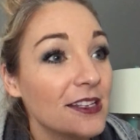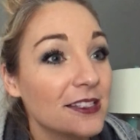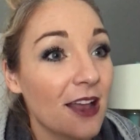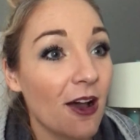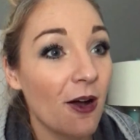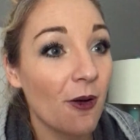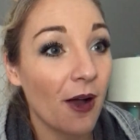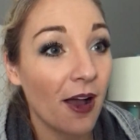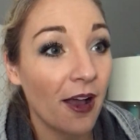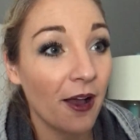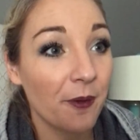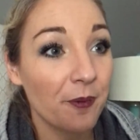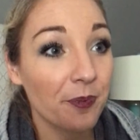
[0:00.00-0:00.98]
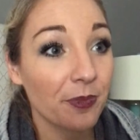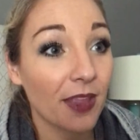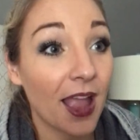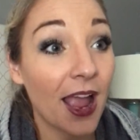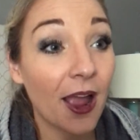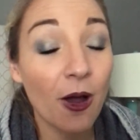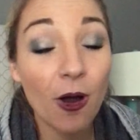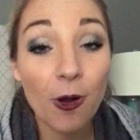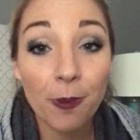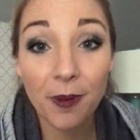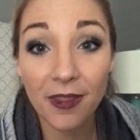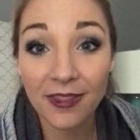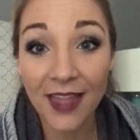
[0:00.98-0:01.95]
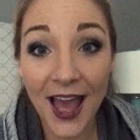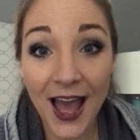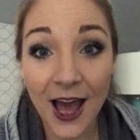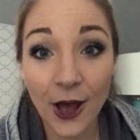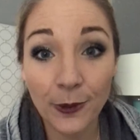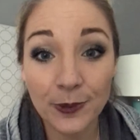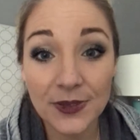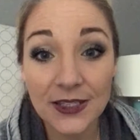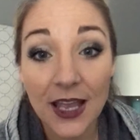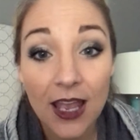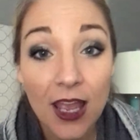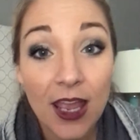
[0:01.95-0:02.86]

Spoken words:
So I hope that helps,